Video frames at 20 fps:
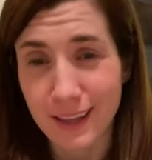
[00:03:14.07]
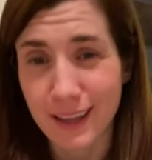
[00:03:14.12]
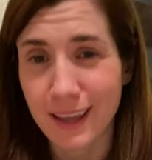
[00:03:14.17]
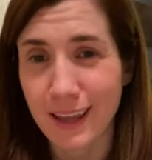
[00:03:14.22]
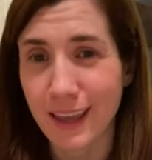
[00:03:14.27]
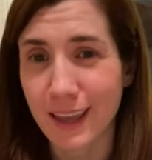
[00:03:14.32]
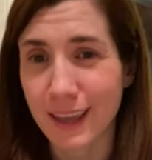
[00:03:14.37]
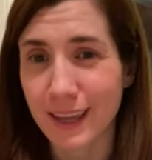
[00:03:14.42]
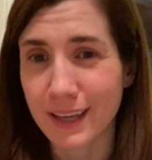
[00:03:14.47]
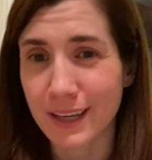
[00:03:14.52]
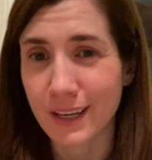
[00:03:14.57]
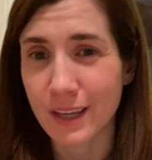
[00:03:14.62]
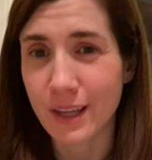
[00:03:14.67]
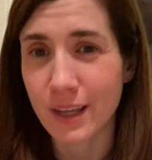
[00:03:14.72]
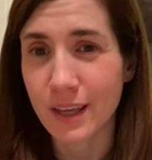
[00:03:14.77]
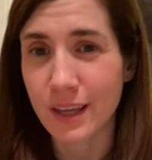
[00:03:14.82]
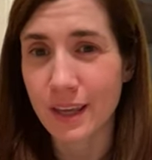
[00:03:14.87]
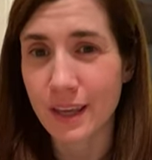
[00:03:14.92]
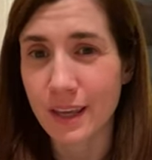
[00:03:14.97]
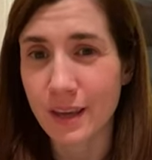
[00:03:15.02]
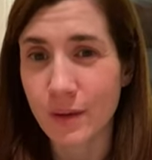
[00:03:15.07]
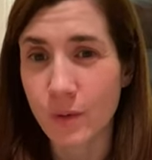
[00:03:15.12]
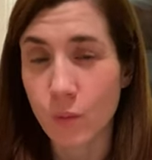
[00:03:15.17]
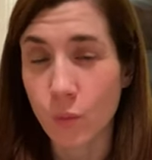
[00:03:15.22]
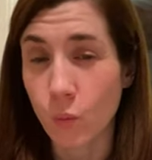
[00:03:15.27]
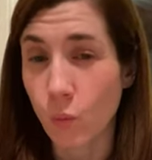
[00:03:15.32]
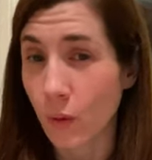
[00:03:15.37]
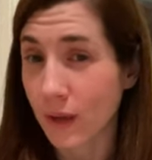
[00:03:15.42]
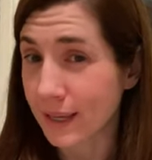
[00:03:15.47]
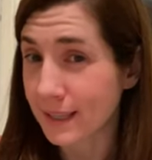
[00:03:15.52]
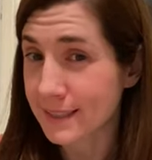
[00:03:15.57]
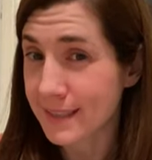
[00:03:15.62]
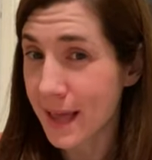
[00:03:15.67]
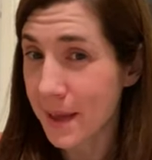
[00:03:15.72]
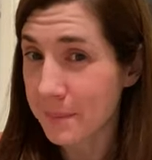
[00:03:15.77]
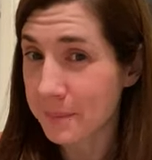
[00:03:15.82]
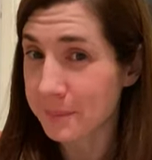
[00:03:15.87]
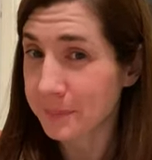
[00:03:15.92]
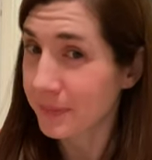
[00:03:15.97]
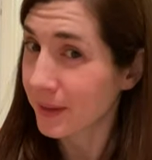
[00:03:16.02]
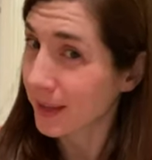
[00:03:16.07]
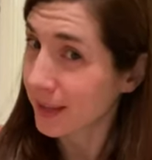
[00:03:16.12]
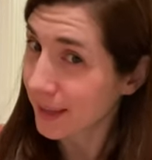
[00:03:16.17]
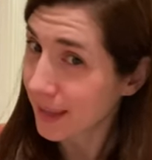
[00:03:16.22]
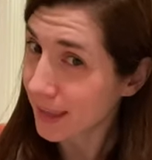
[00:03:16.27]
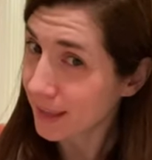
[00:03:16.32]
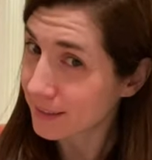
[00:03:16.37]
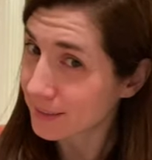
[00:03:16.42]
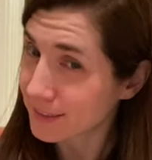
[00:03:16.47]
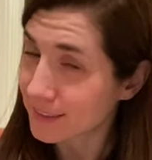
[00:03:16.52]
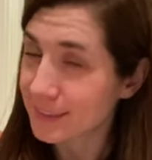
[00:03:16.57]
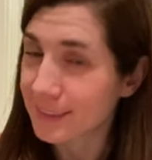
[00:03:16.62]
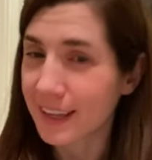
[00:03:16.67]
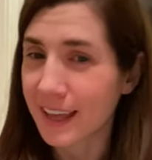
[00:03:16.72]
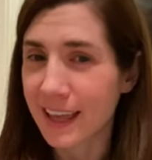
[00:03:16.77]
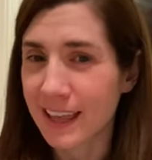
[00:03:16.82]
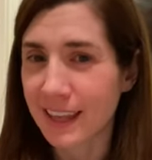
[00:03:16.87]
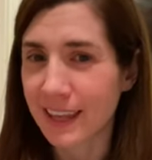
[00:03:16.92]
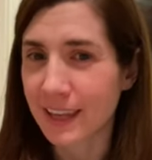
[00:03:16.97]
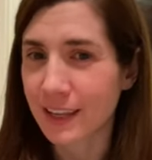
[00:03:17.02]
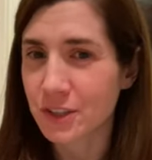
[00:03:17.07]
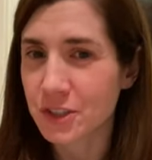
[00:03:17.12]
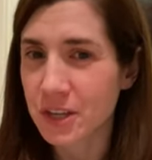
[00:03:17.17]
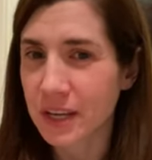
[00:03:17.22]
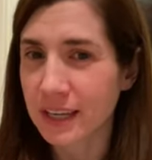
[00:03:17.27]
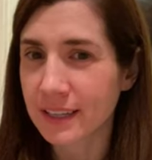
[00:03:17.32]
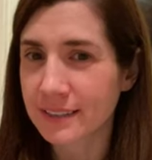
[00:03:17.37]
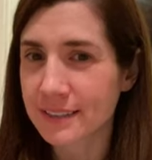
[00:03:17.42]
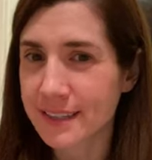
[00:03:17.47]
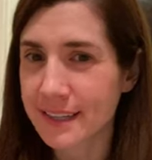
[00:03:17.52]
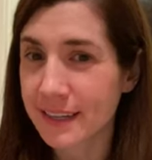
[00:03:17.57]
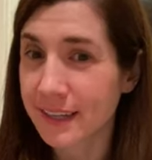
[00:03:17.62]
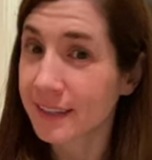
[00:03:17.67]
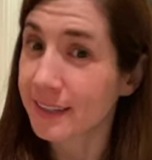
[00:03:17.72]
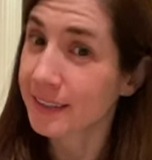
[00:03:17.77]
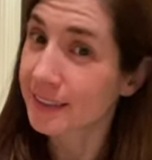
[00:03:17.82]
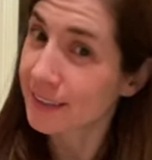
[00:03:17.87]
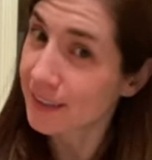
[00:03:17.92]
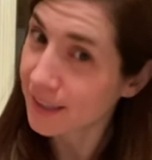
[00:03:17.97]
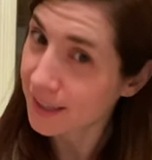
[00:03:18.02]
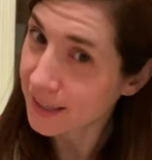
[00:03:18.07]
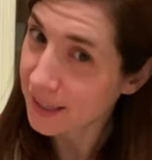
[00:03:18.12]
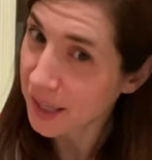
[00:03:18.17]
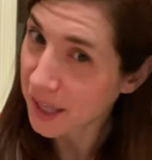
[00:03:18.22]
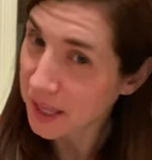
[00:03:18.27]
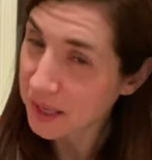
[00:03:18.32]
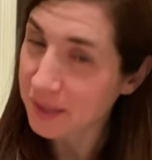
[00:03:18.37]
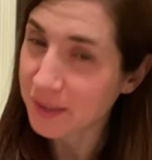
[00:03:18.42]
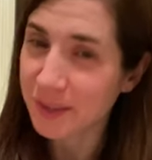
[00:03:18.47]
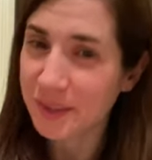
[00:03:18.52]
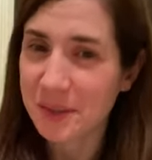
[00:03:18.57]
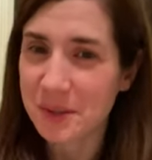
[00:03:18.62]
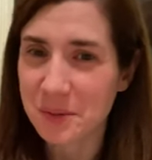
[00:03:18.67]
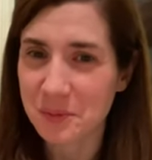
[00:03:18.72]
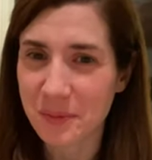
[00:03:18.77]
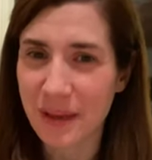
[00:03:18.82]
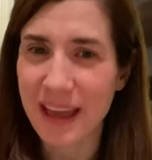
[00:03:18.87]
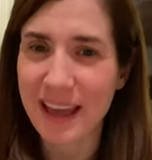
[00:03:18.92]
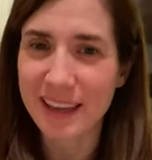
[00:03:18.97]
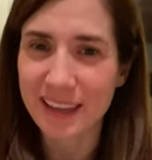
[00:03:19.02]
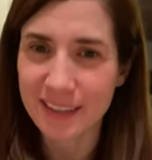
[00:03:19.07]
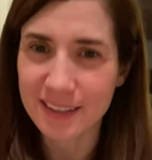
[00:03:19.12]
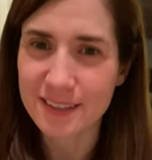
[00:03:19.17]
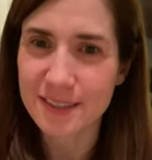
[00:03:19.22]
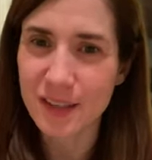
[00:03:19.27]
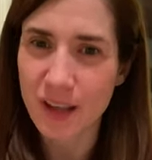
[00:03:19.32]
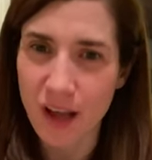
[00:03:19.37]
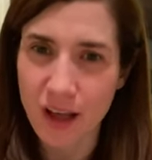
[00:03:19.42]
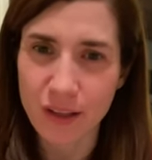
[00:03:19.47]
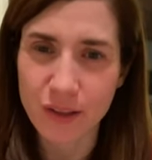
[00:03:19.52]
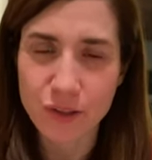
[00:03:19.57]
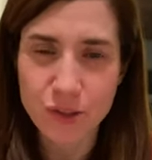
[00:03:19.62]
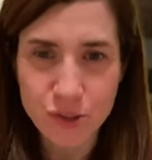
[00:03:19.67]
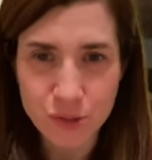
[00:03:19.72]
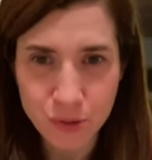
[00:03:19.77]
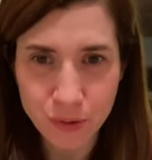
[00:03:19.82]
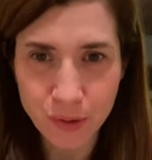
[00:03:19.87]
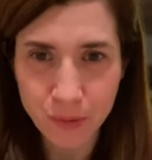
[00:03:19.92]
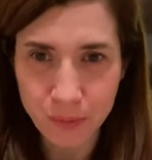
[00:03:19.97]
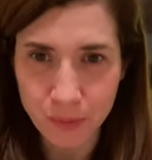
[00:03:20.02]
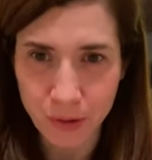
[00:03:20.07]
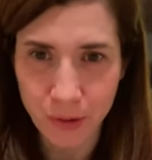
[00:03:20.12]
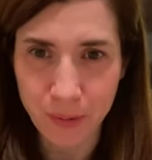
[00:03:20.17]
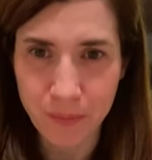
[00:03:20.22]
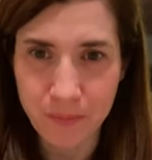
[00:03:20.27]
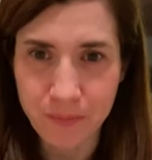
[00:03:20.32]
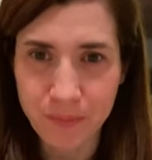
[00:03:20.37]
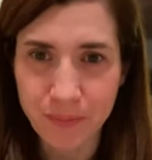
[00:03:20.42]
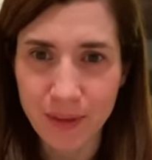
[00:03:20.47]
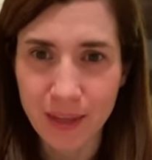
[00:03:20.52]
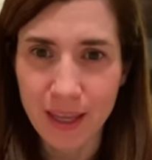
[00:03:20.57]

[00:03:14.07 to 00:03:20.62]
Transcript: and he wakes up again at age 18, again, back in his college dorm room.